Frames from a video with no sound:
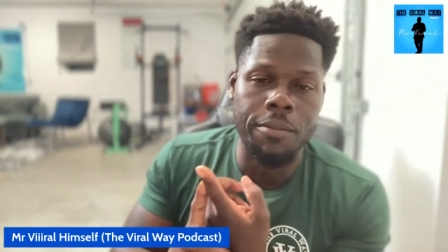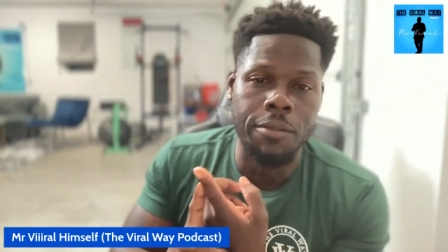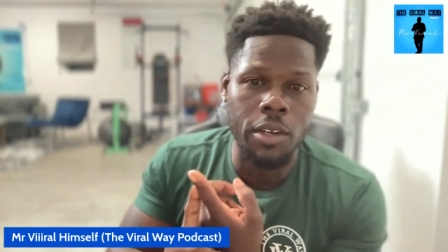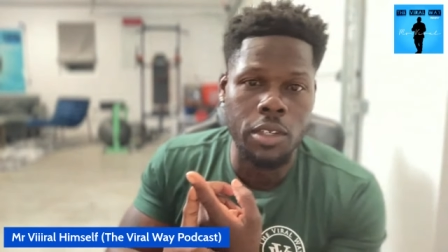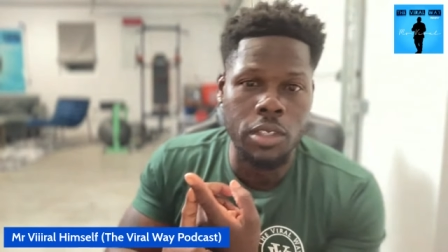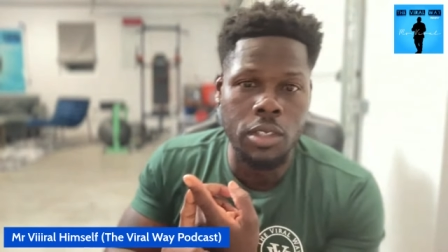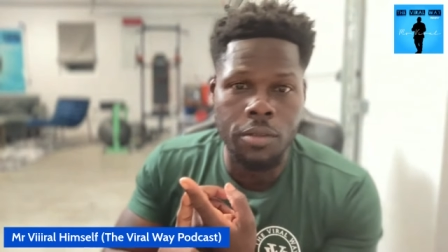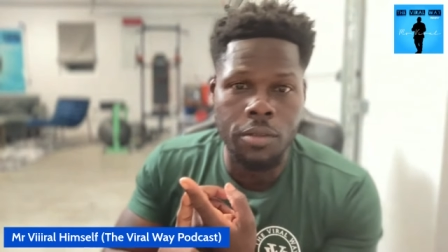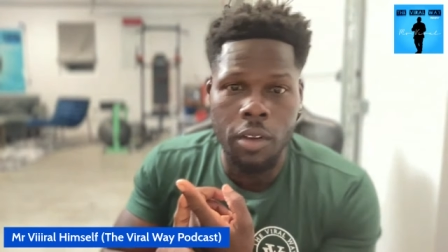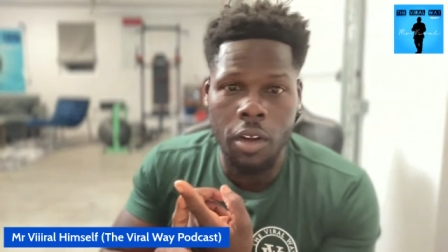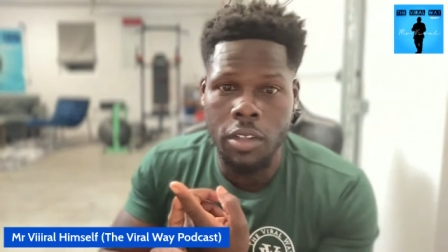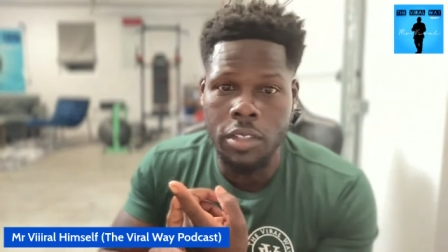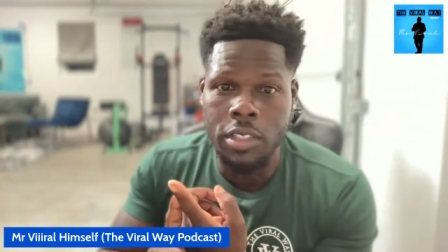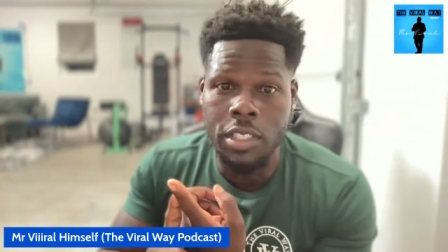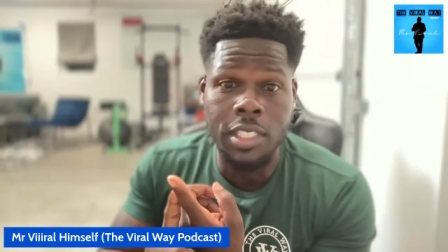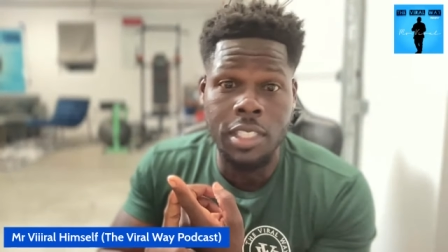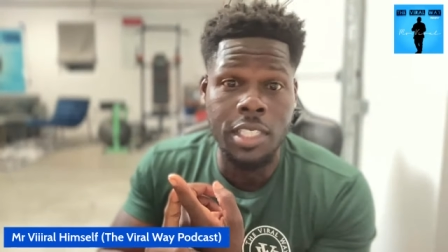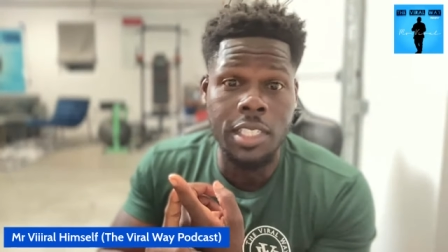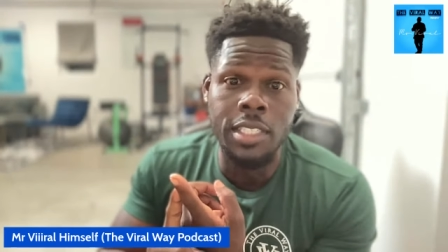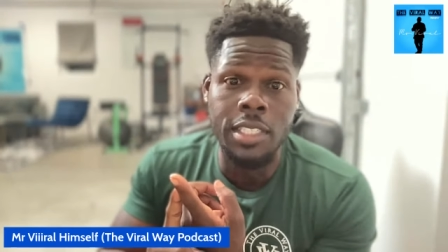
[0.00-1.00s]
First of all,
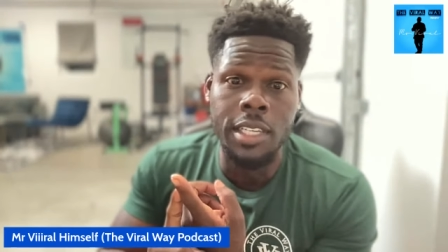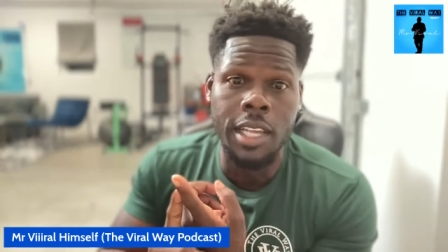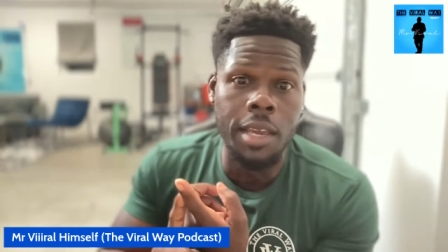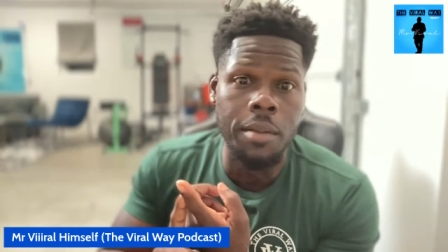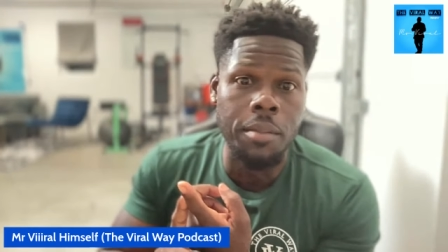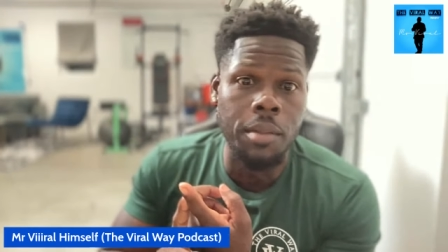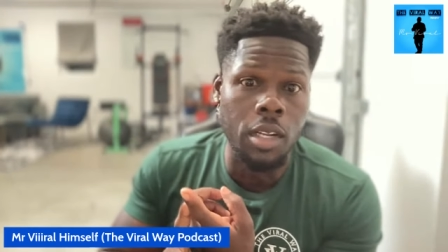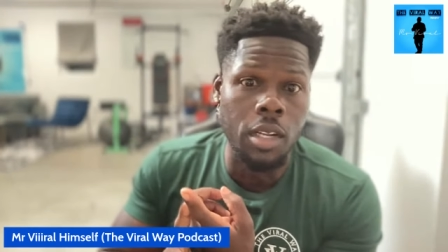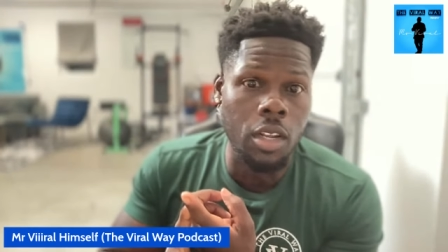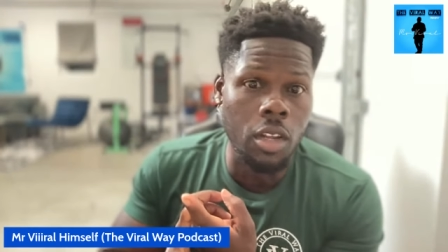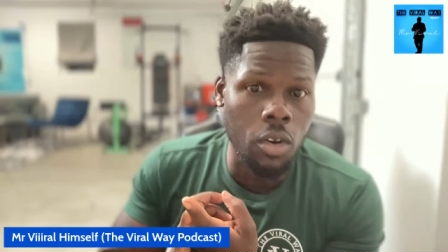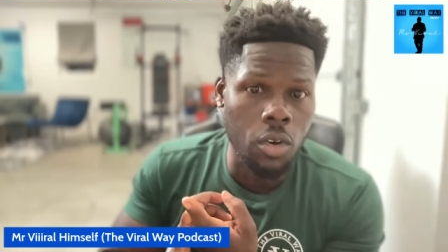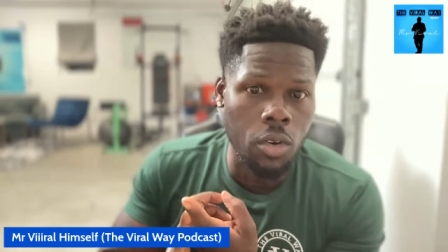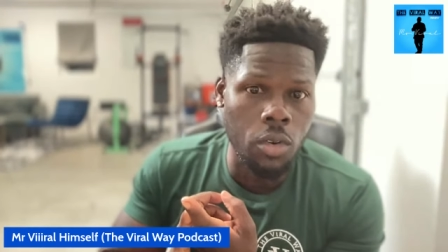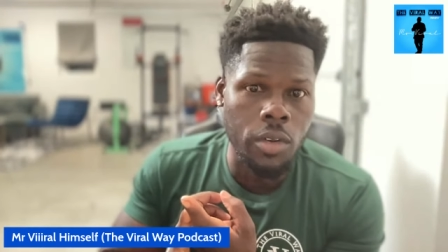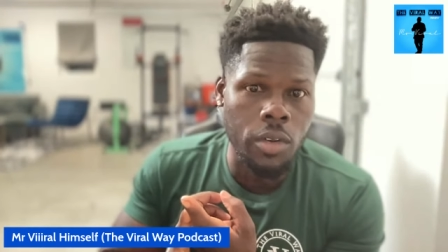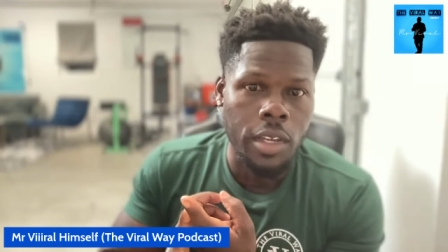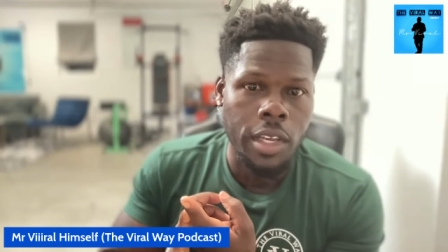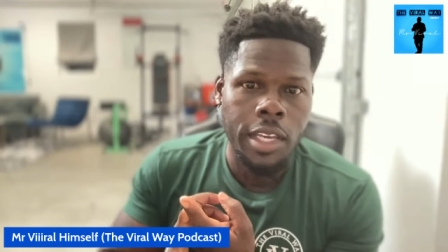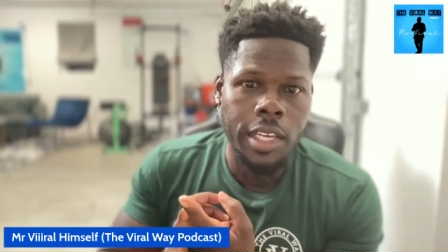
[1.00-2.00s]
just his name
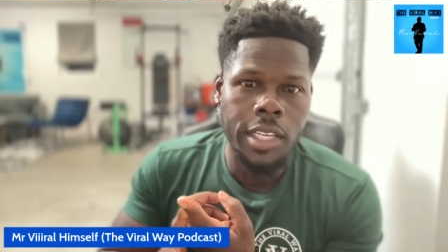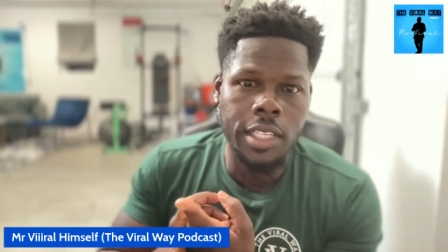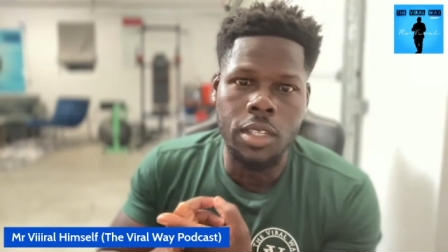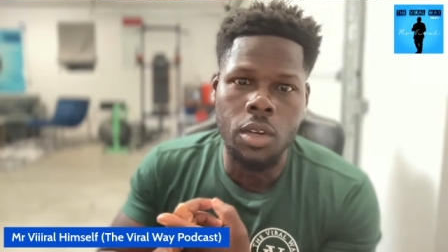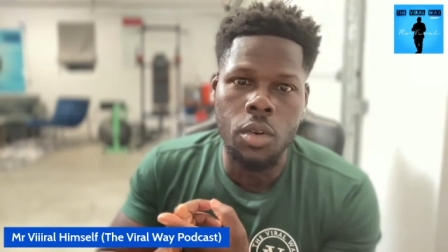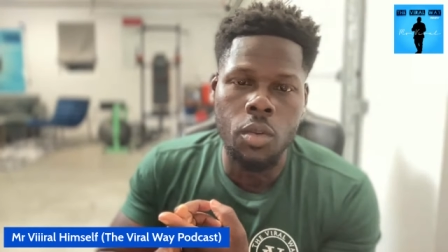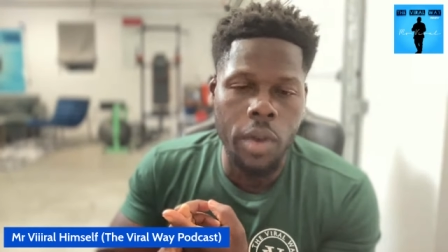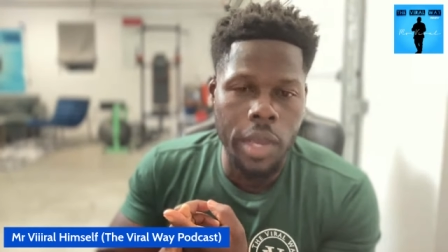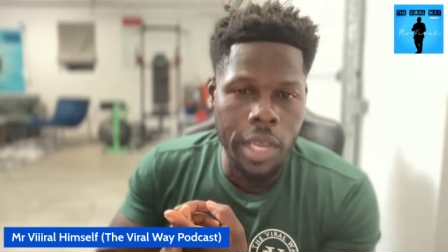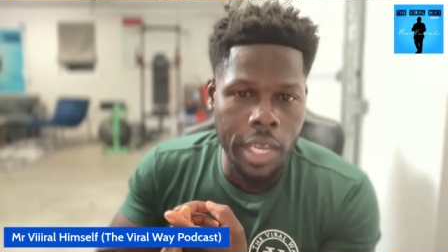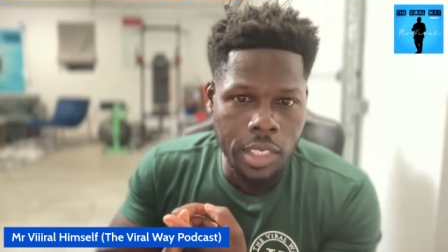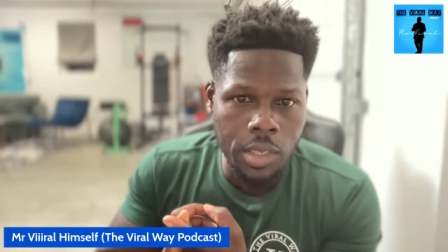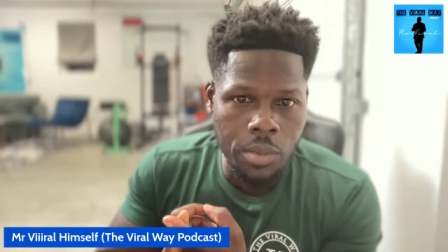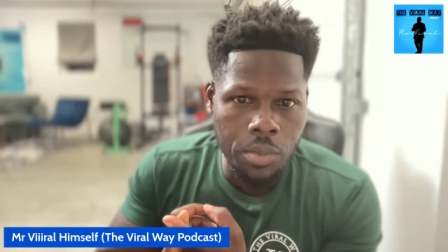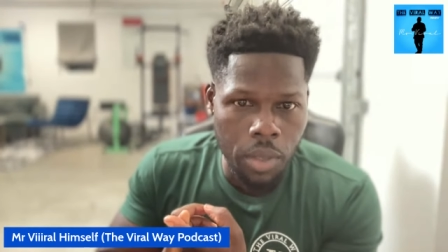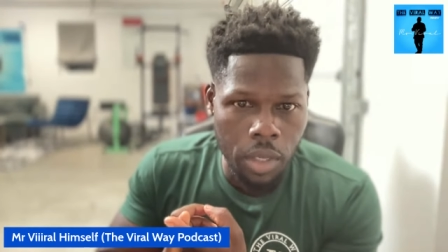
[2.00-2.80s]
alone. He's a Wayans